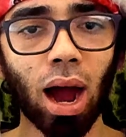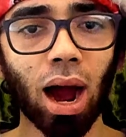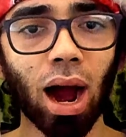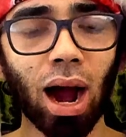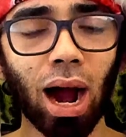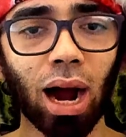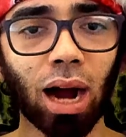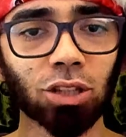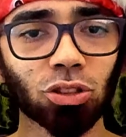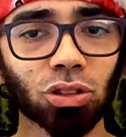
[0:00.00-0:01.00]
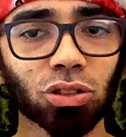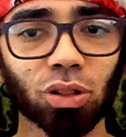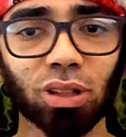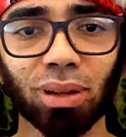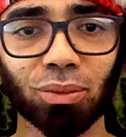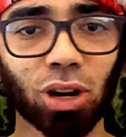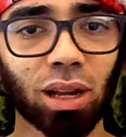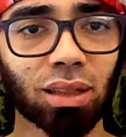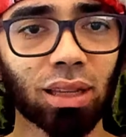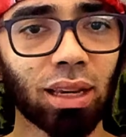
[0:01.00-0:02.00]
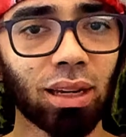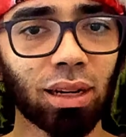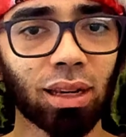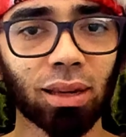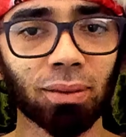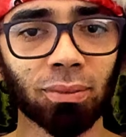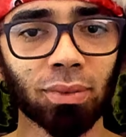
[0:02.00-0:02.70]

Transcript: Ah, you're talking that while eating him.